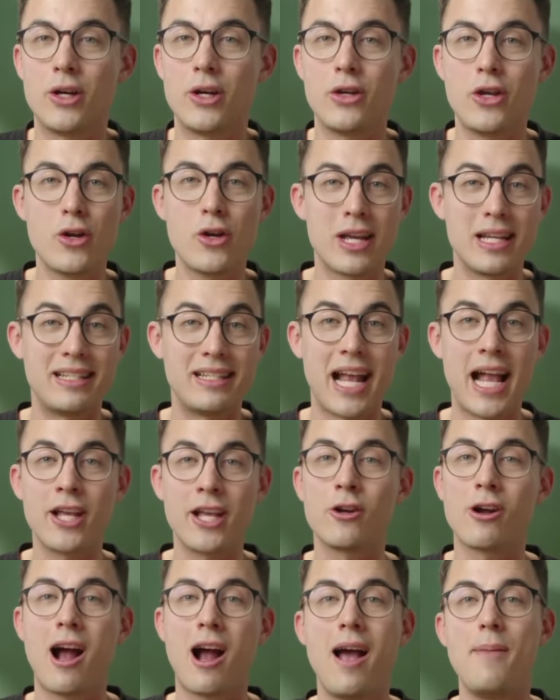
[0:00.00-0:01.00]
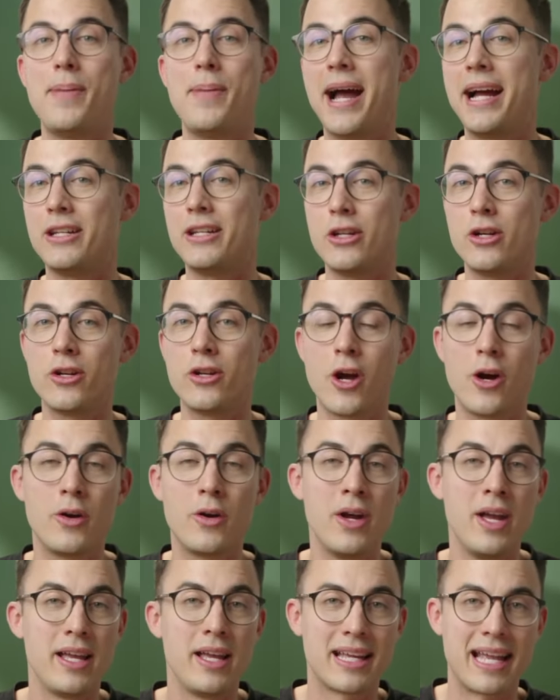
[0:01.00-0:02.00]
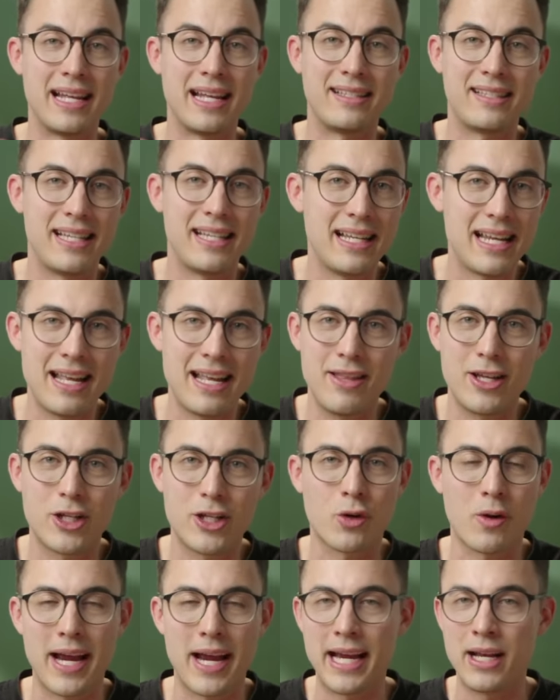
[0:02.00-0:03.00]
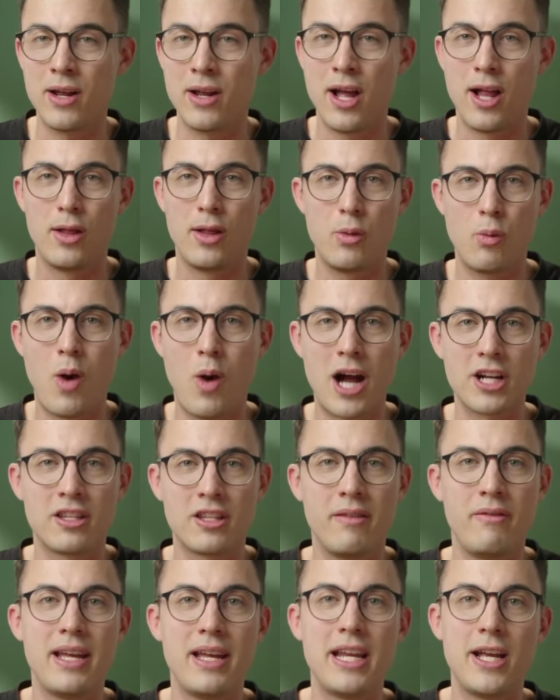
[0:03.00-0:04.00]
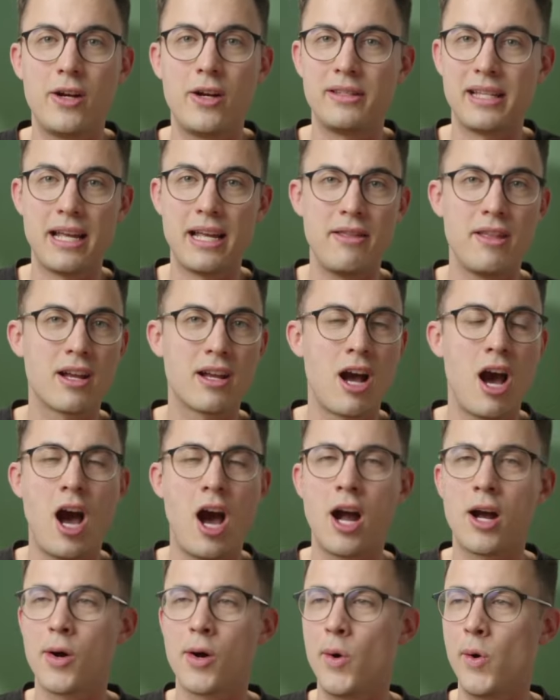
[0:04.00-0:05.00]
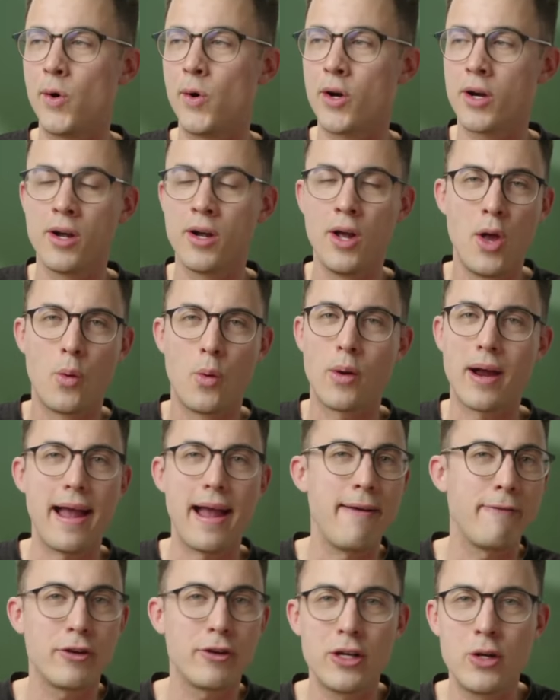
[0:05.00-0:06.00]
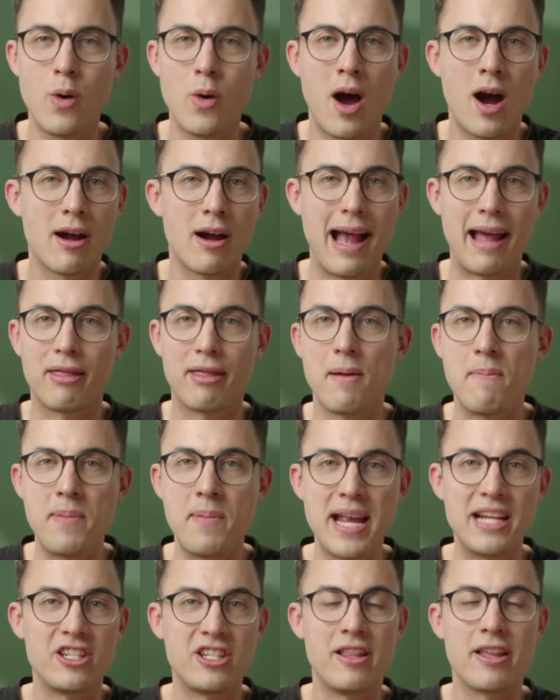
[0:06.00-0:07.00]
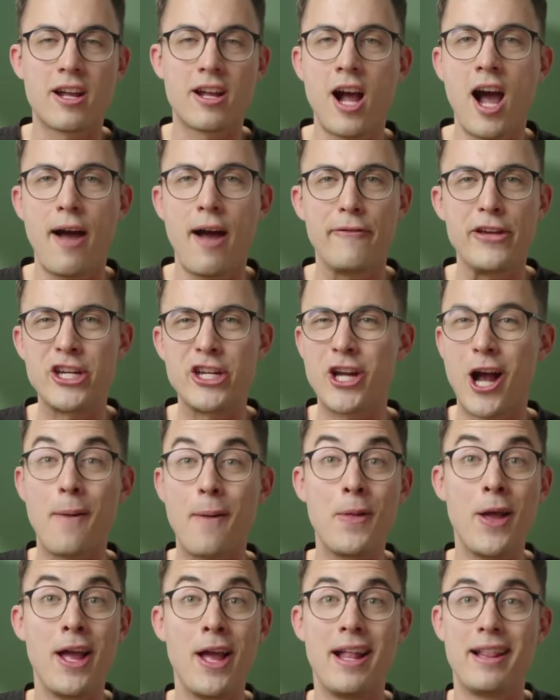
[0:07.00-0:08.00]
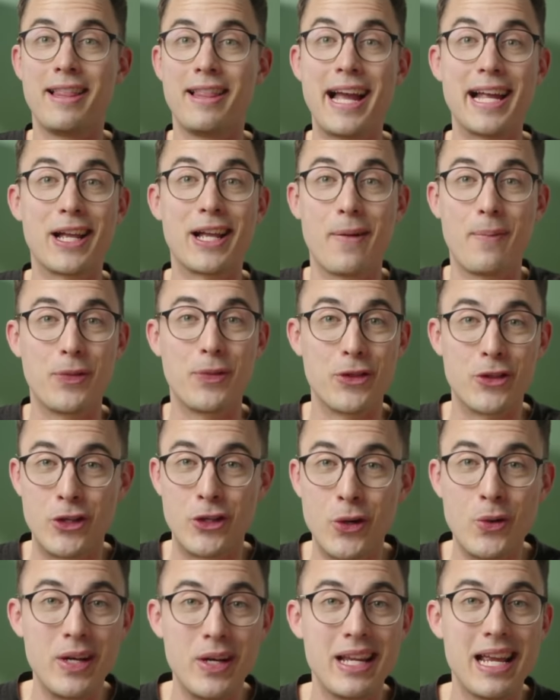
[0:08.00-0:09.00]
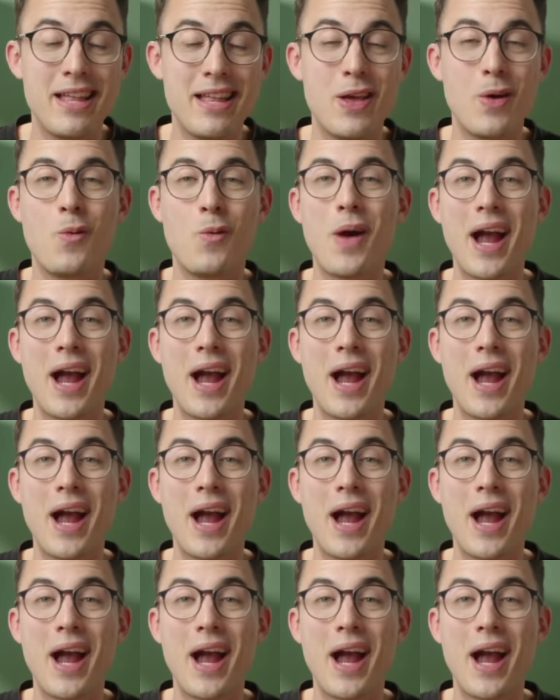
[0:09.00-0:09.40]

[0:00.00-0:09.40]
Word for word: So you can take your iPad, you go, can sit in the train, watch the videos in the car or wherever you are at the beach, in the coffee shop, like do it in a